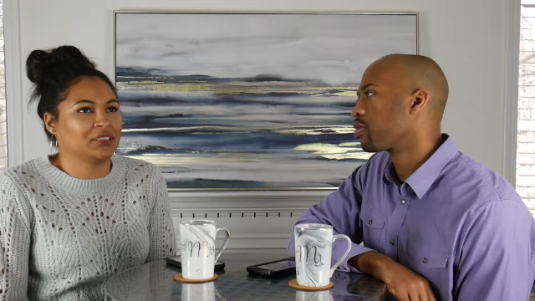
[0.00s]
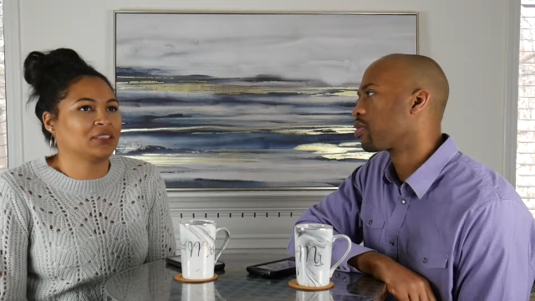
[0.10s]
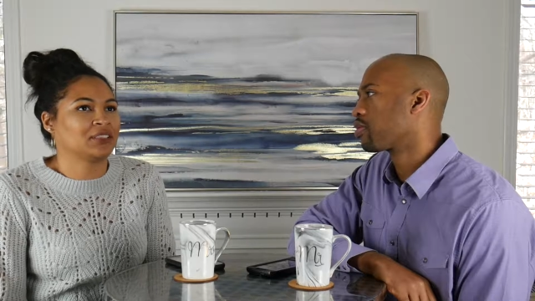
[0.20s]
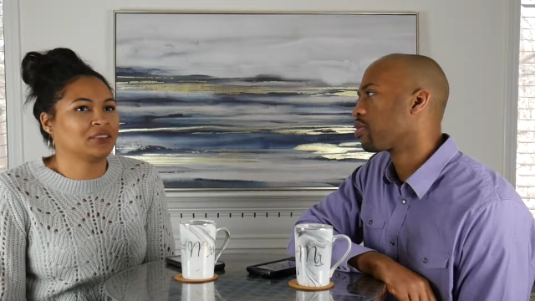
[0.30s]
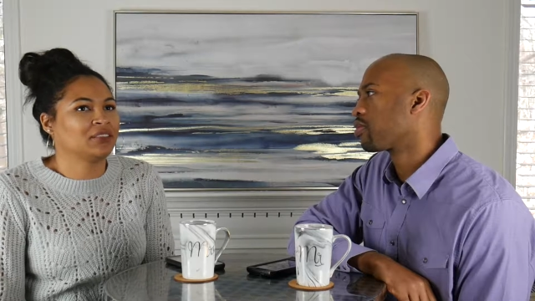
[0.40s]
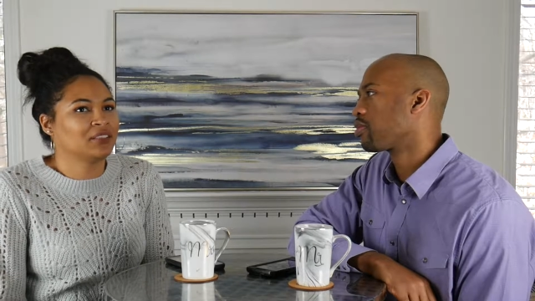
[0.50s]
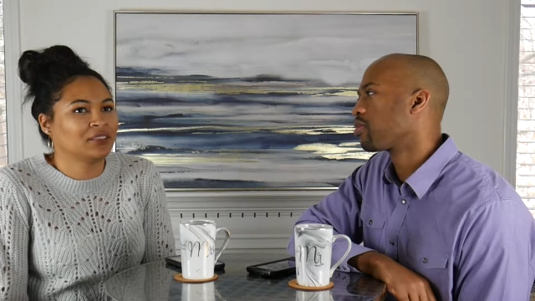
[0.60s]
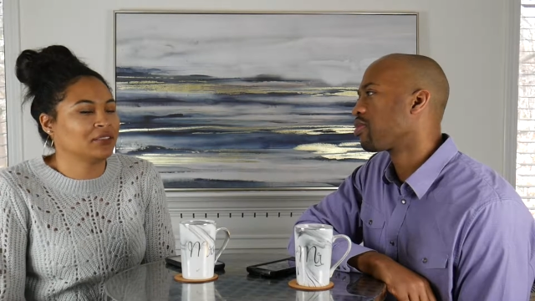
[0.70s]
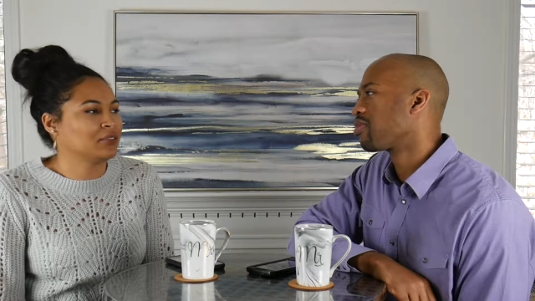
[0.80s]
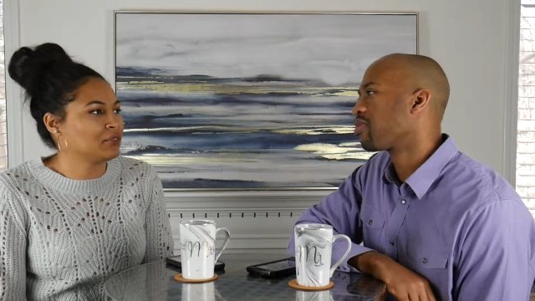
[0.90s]
Speaker 1: just
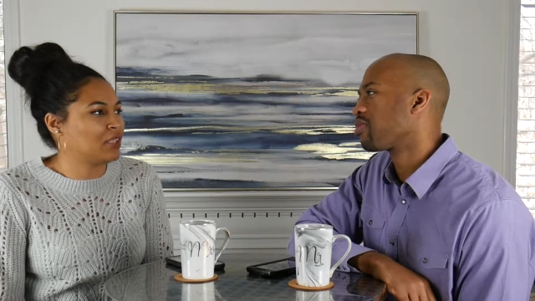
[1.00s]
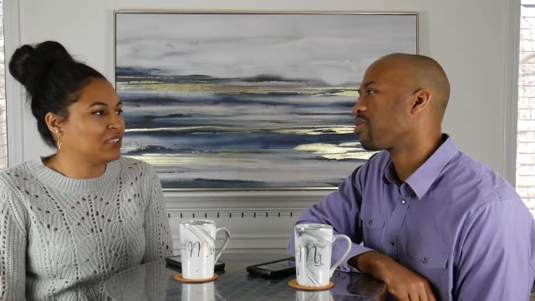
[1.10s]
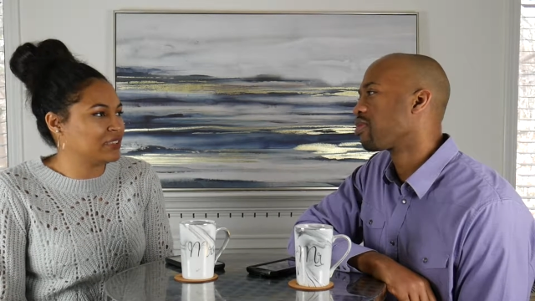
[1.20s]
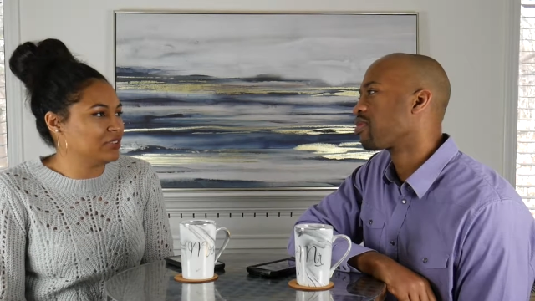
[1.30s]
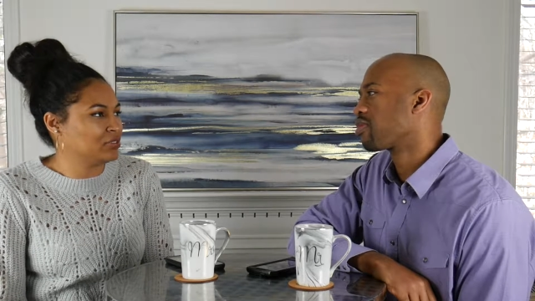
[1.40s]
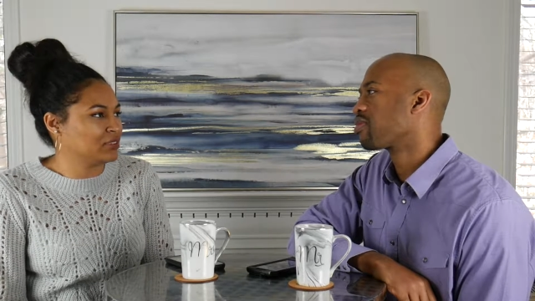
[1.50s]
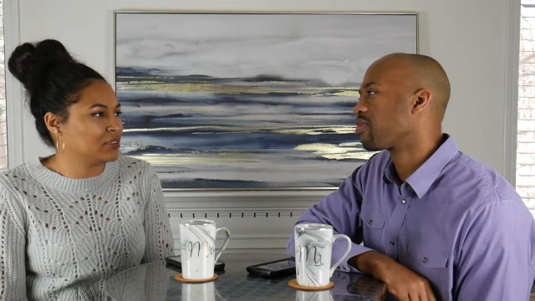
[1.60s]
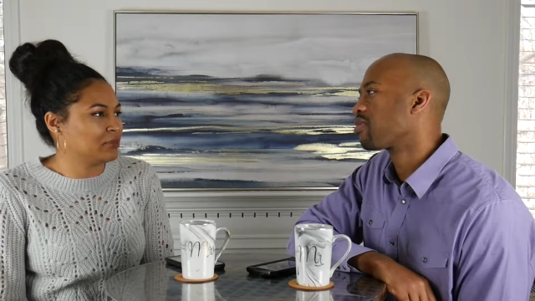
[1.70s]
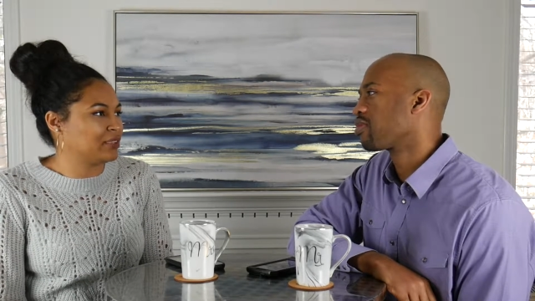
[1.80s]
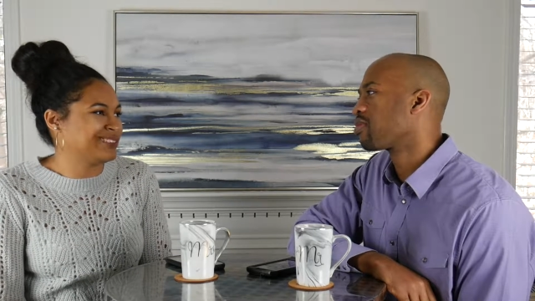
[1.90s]
yeah, lost
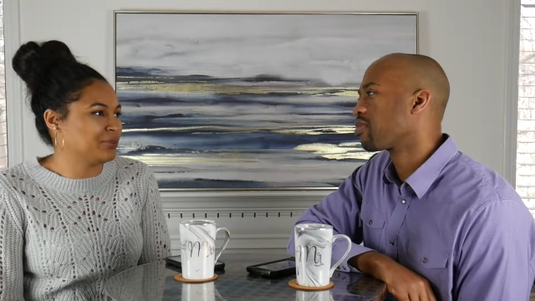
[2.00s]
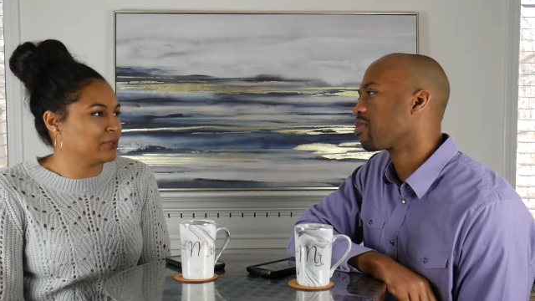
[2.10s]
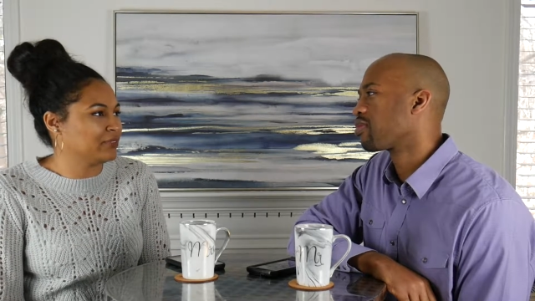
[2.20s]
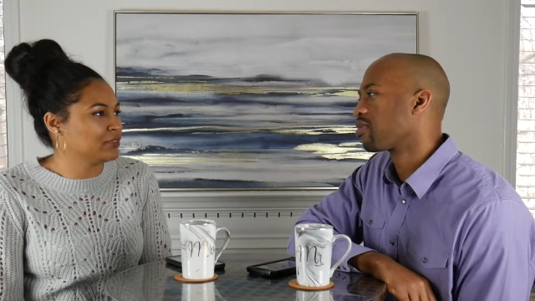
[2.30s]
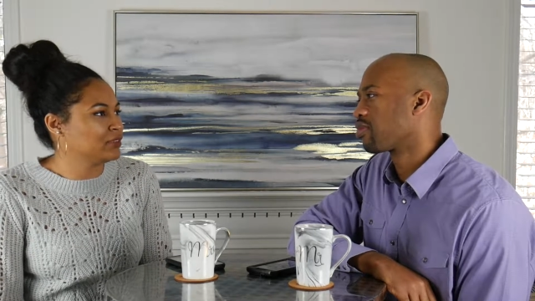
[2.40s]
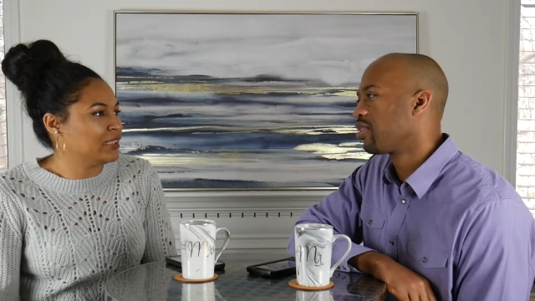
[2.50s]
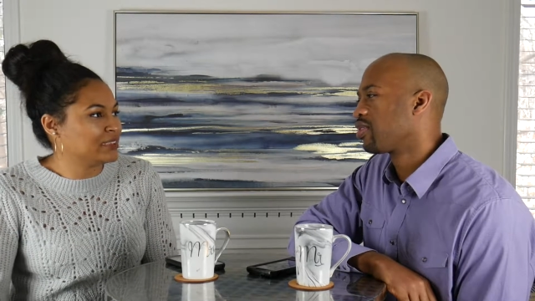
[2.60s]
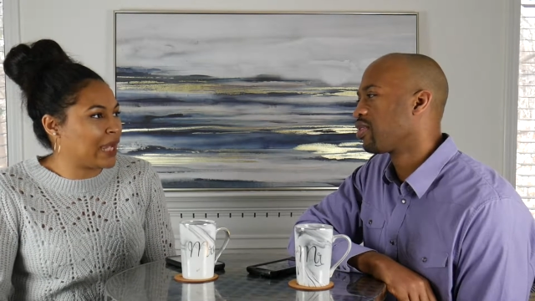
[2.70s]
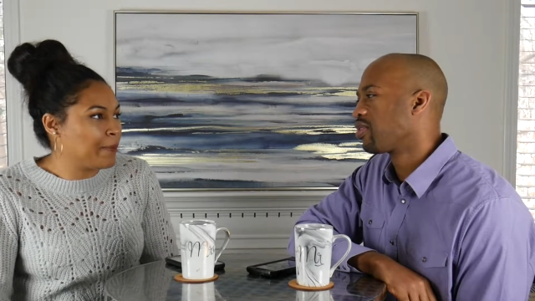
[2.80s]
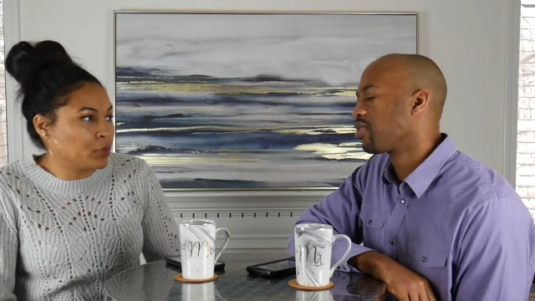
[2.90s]
interest and like eh, whatever. And
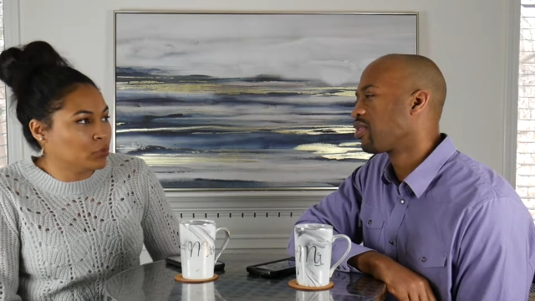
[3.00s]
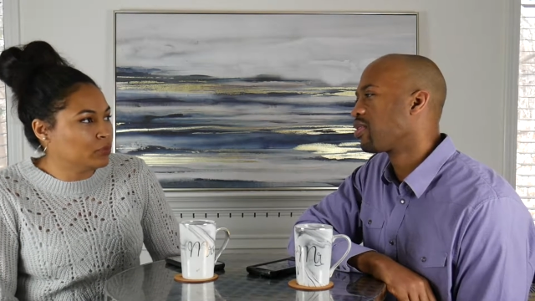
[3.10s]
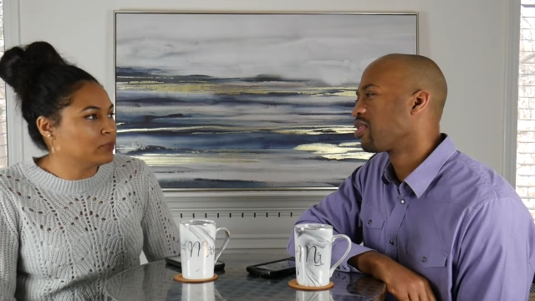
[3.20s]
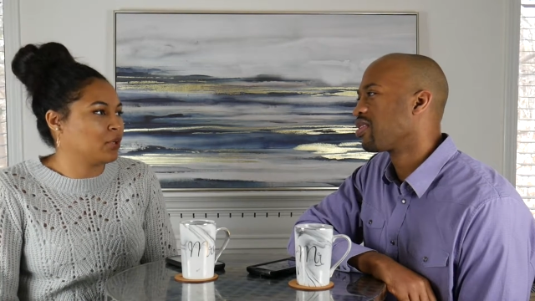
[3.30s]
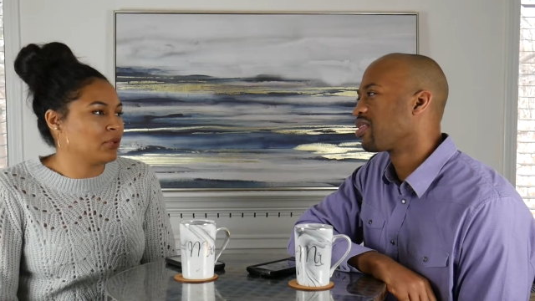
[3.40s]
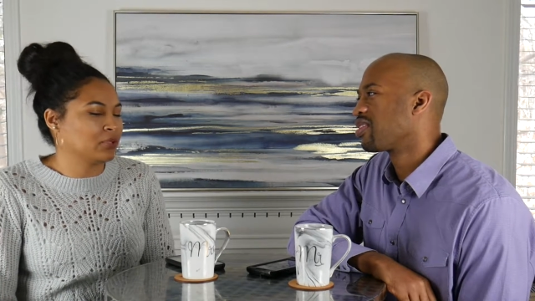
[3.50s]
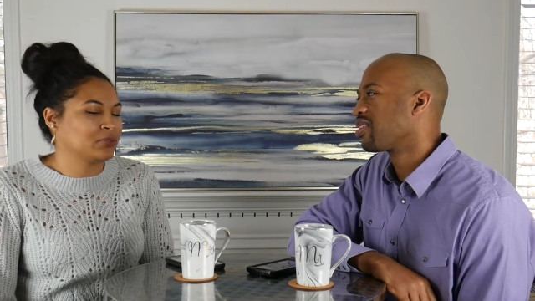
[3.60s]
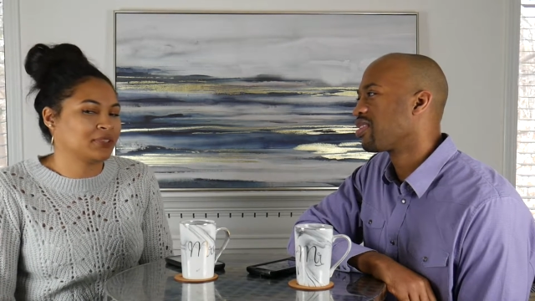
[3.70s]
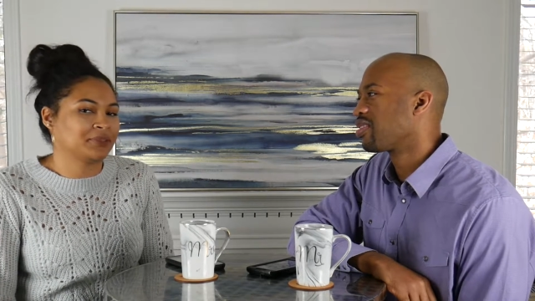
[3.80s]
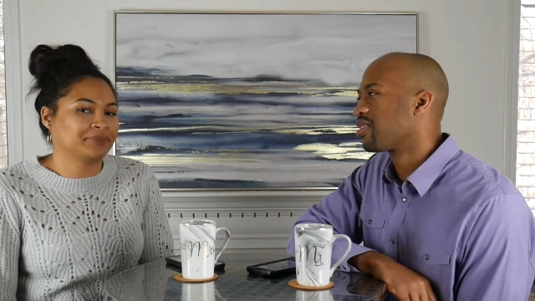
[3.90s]
it's like boom, go go.
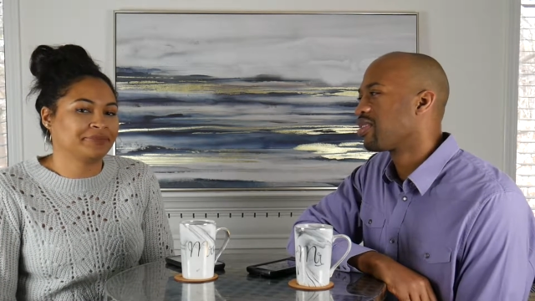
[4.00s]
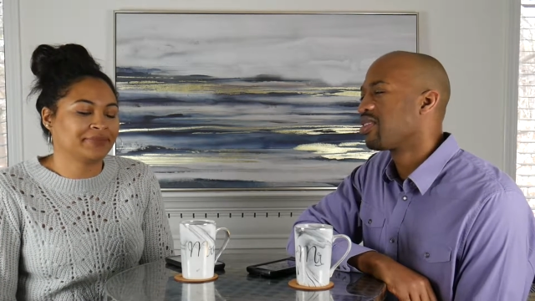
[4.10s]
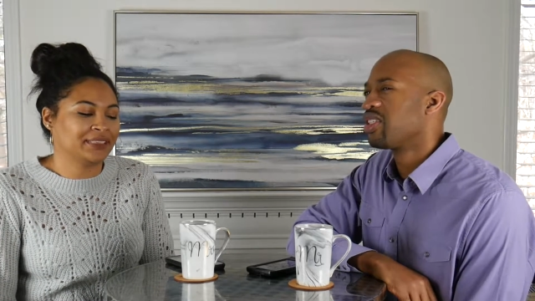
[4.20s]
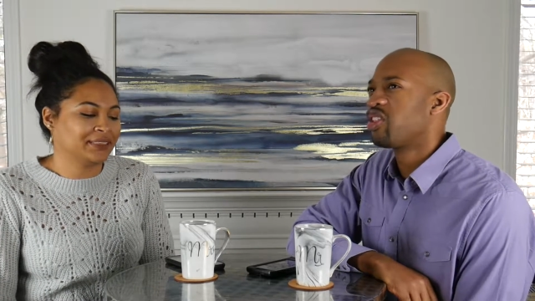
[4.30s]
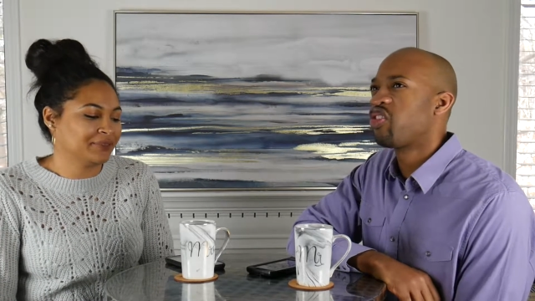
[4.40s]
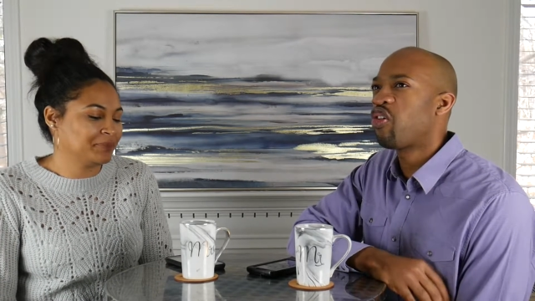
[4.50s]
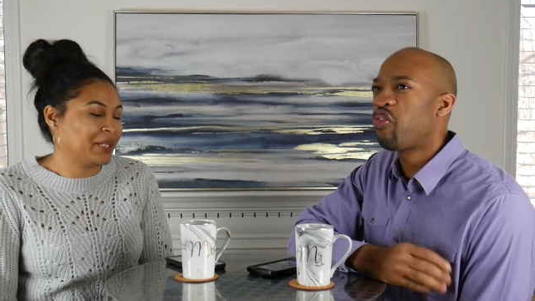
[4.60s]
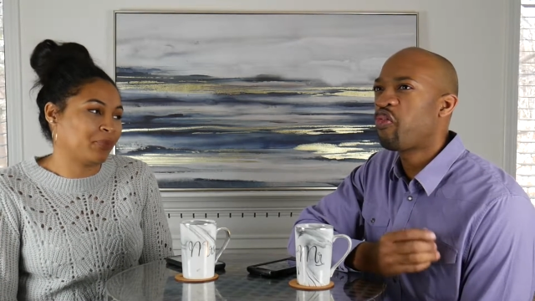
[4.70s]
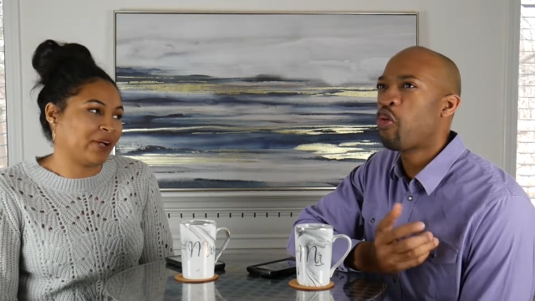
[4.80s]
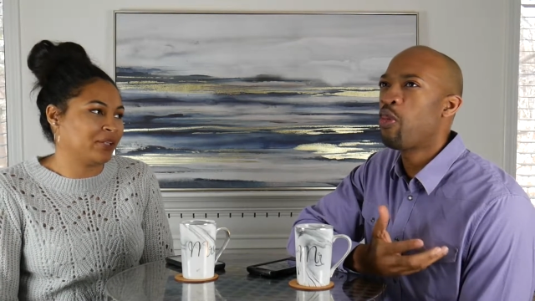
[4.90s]
So yeah. So
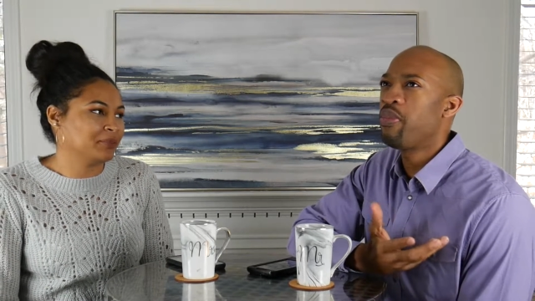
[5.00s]
for